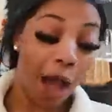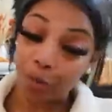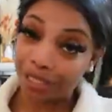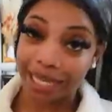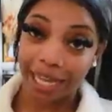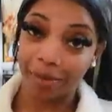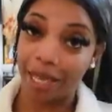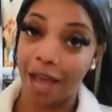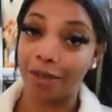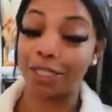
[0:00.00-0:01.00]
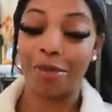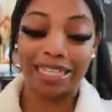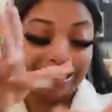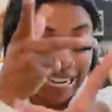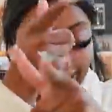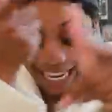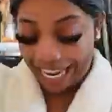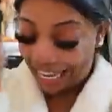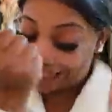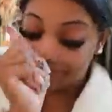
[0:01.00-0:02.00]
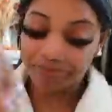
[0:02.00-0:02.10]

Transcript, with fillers: I would say them, y'all, so my gentle lady.